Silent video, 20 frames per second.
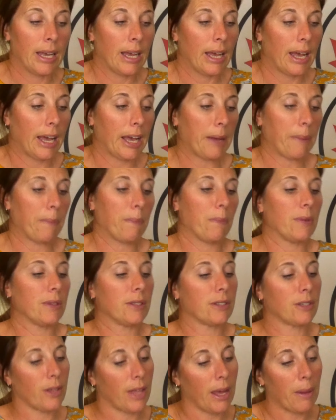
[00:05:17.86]
Um,
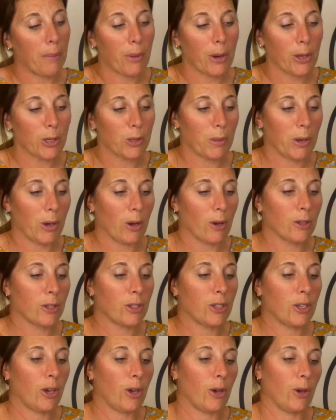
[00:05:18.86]
so that brings me on
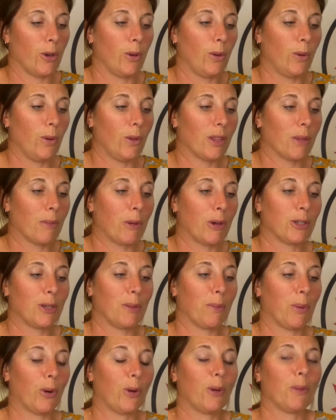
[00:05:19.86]
to the most
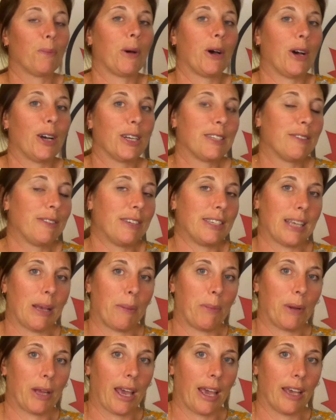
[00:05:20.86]
important part of this
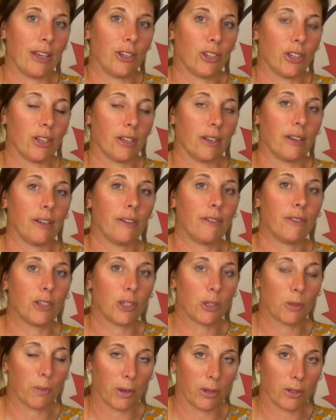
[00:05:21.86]
application
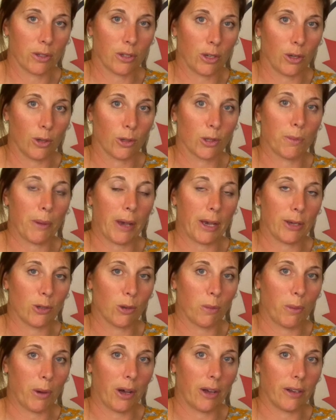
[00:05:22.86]
to sponsor your spouse
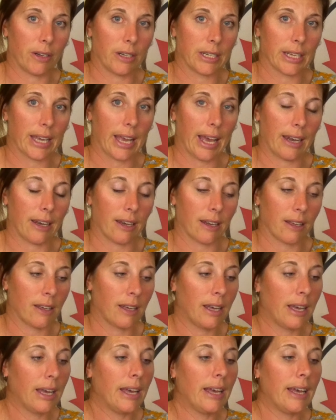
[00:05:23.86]
or partner to Canada
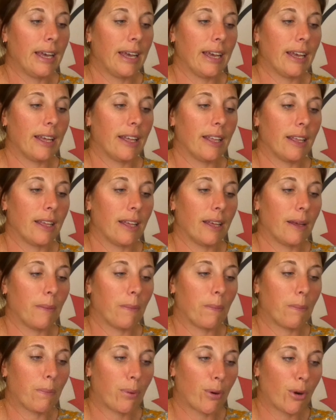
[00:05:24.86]

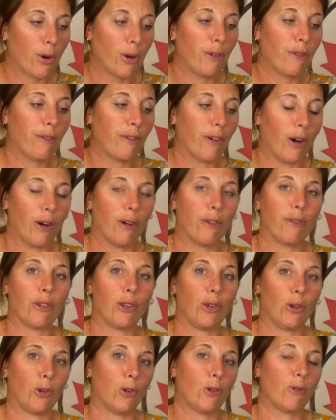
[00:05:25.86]
proof of
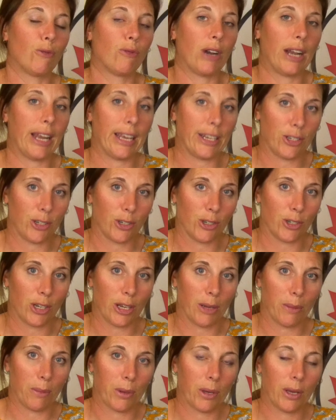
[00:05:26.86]
your
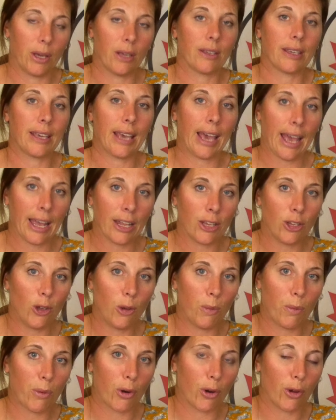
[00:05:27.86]
relationship. Can
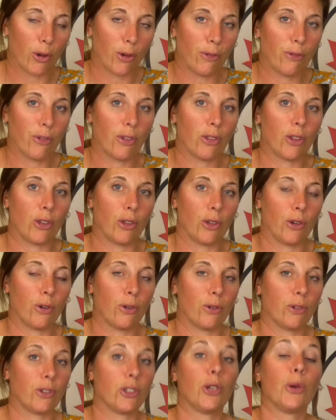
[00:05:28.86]
you prove that
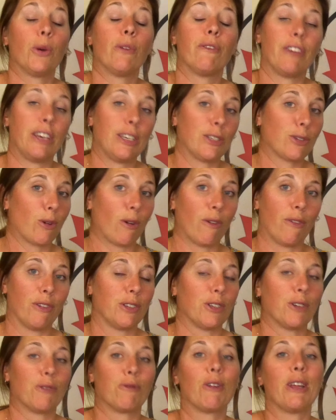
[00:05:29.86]
you're to a visa
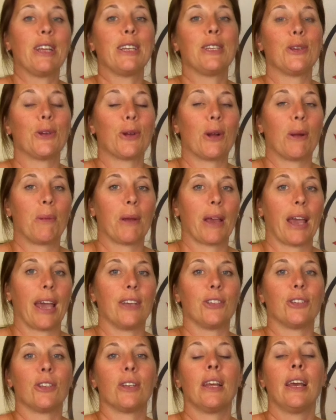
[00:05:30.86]
officer reading your
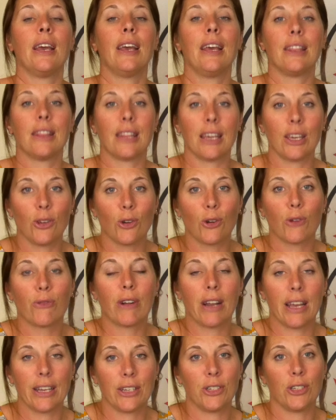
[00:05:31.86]
application that your
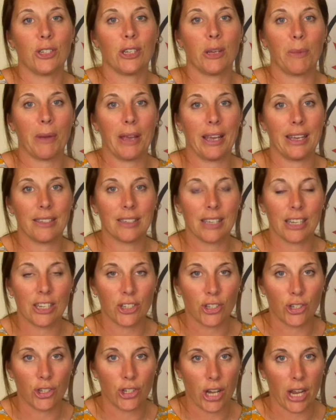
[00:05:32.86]
relationship is
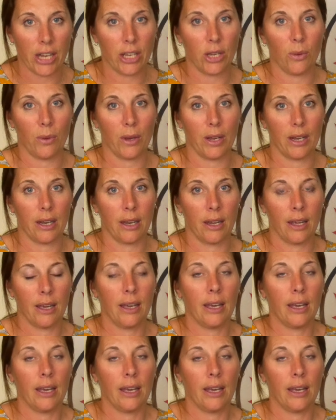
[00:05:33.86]
genuine?